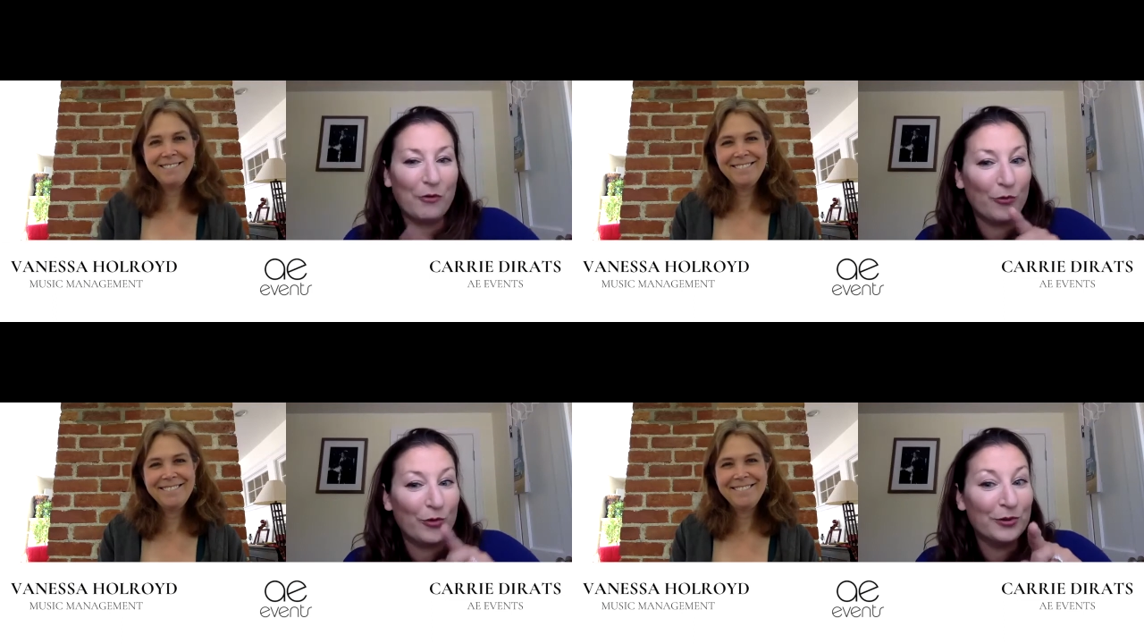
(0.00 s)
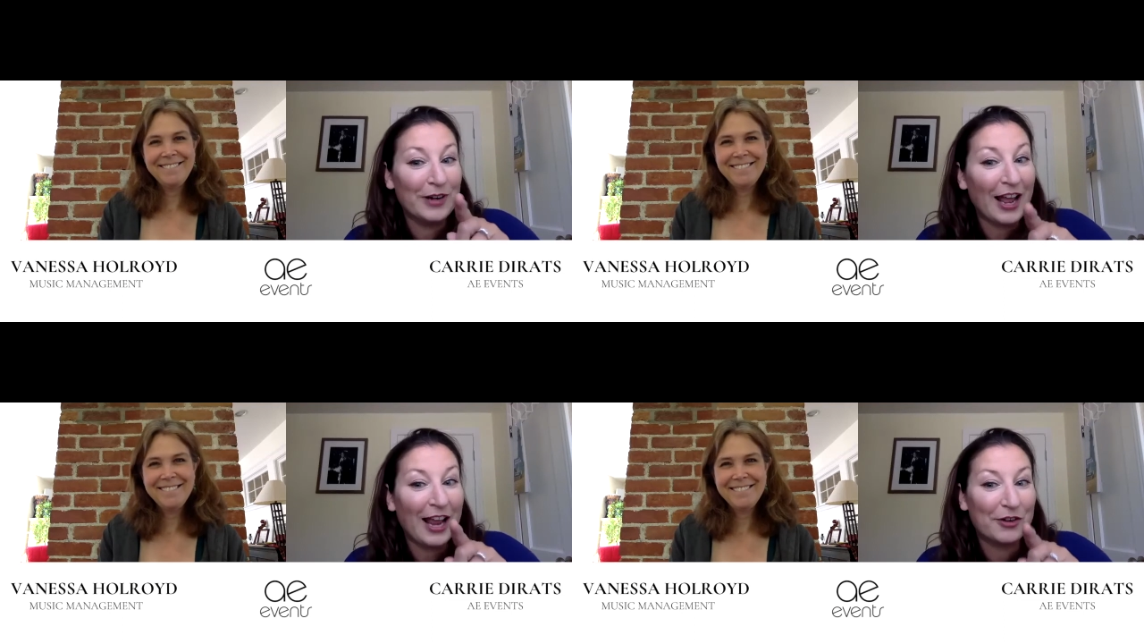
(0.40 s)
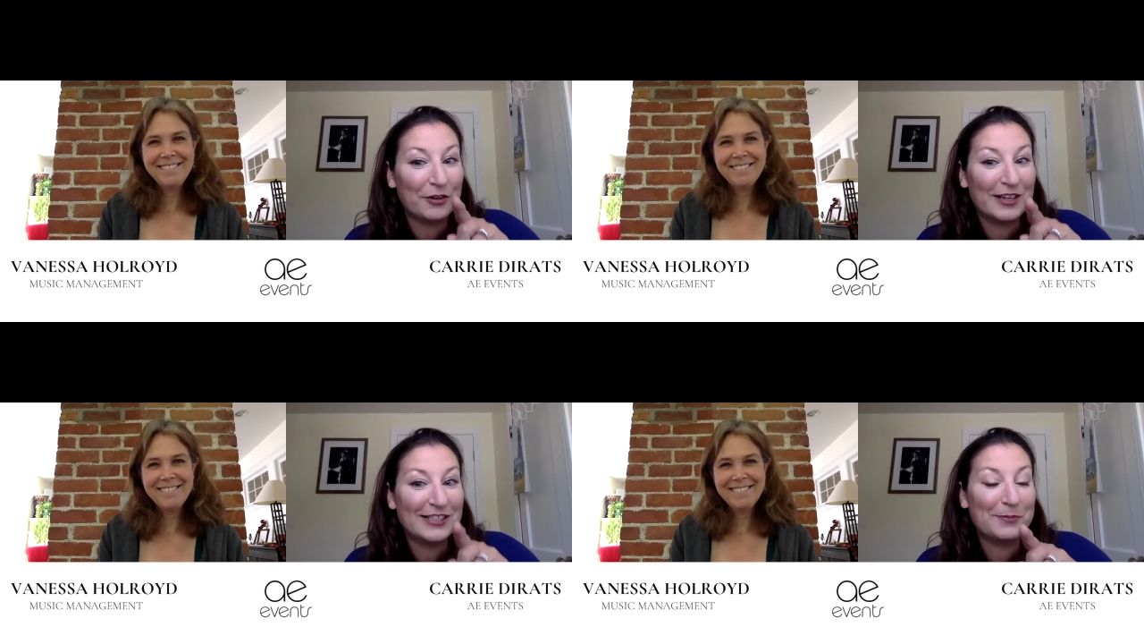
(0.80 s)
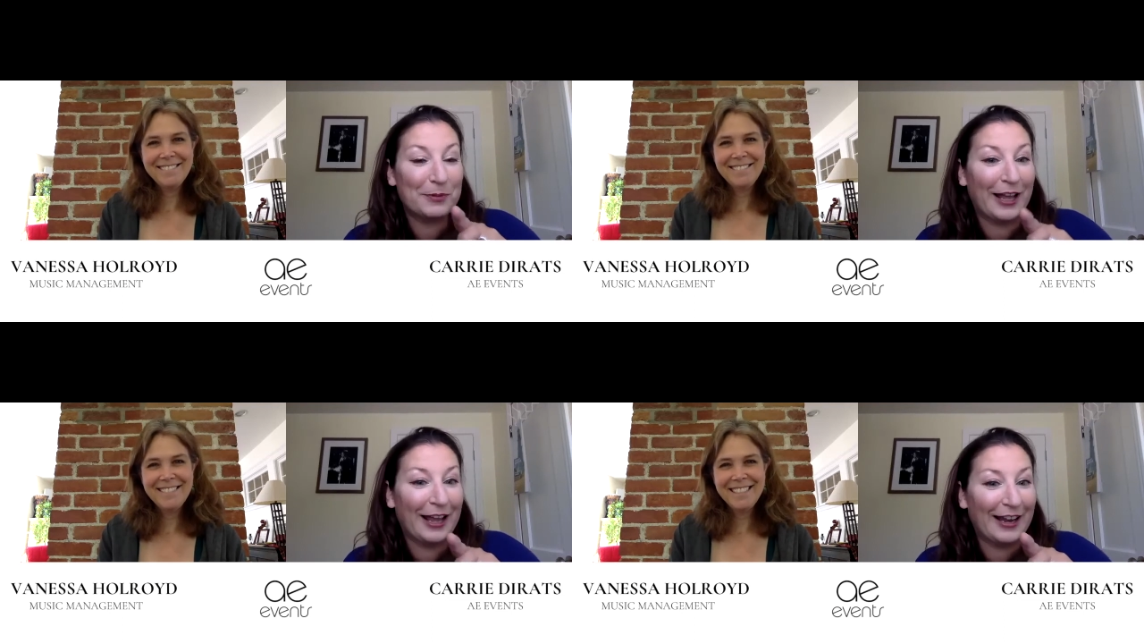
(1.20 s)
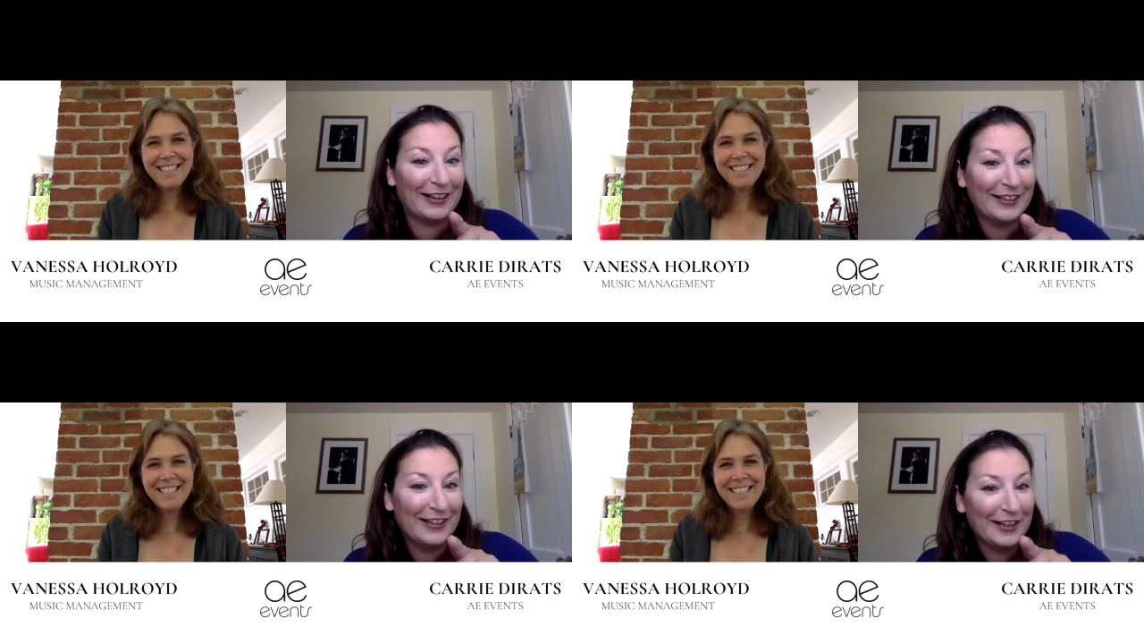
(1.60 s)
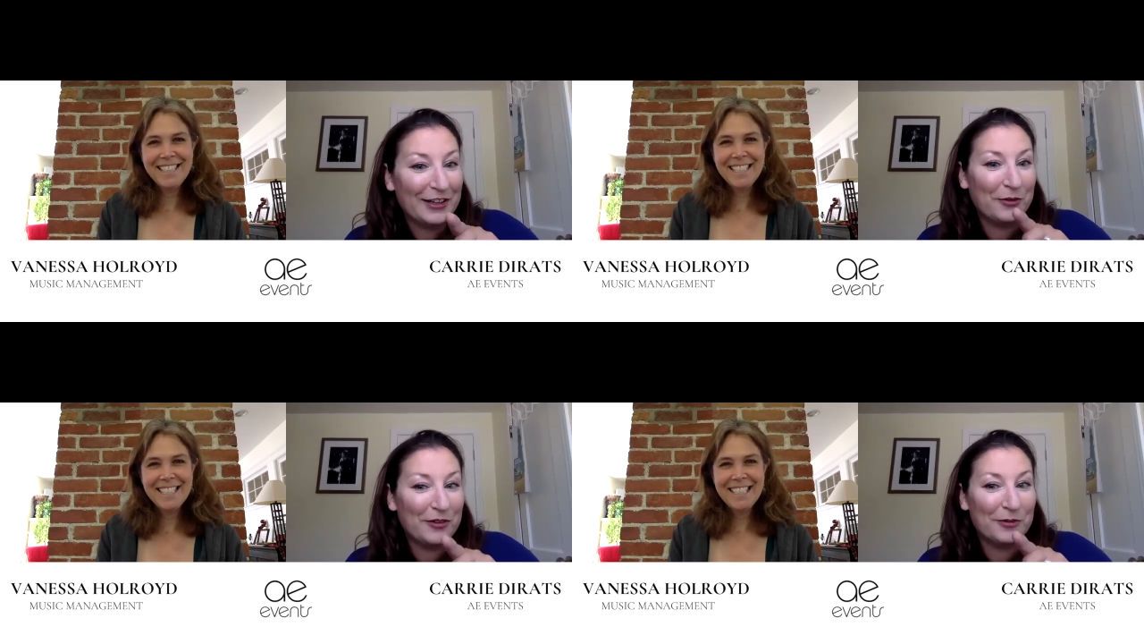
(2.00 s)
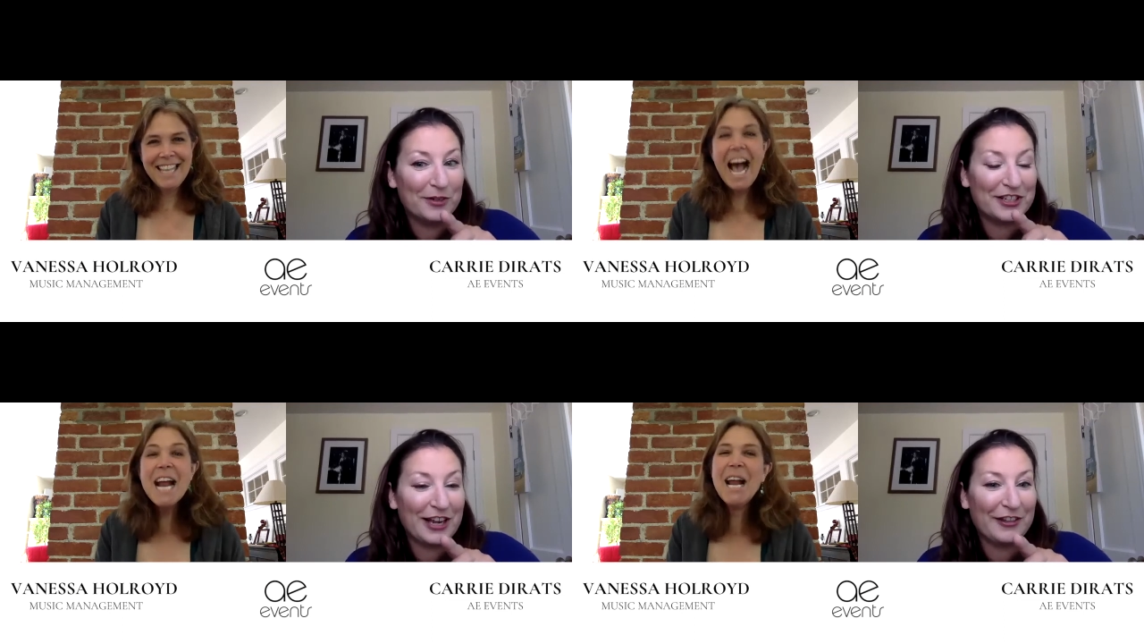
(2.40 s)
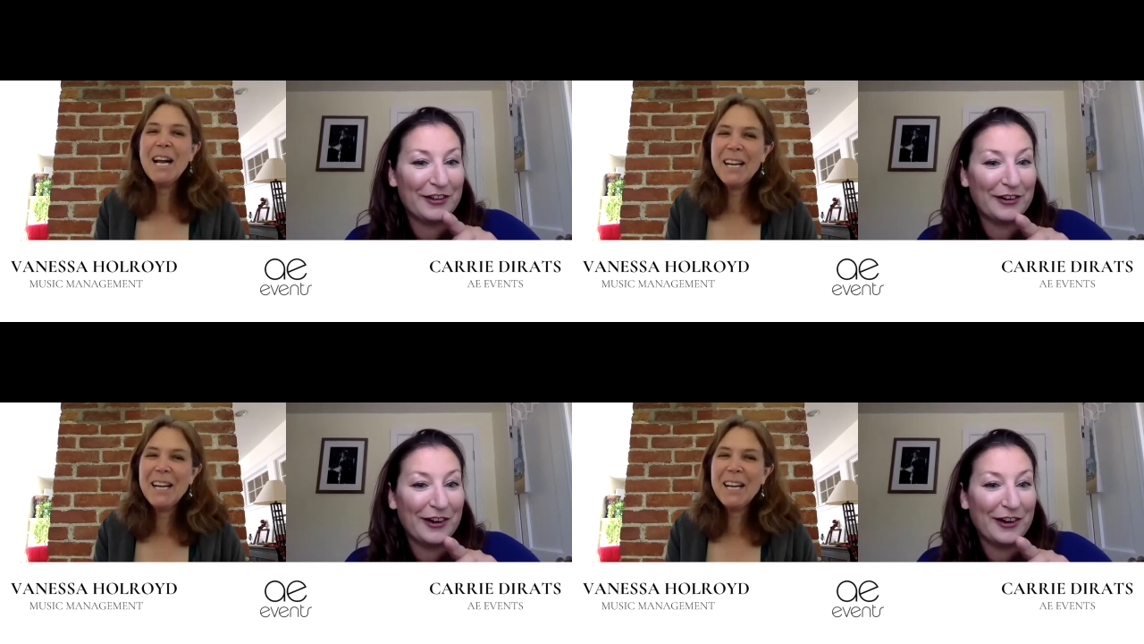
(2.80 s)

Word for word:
Speaker 1: you and i have a crazy plan that we've put together